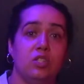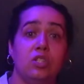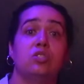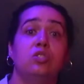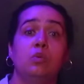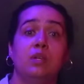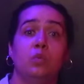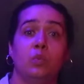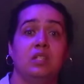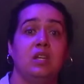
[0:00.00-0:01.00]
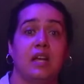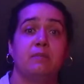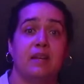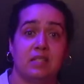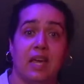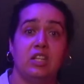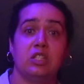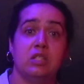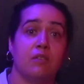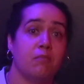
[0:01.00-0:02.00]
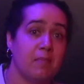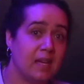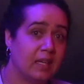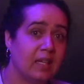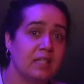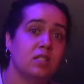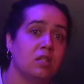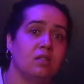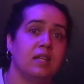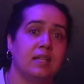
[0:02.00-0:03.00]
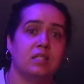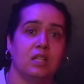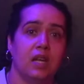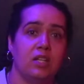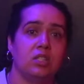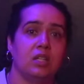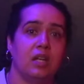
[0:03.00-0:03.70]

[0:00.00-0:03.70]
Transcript: just do it with the expectation of making it to your destination,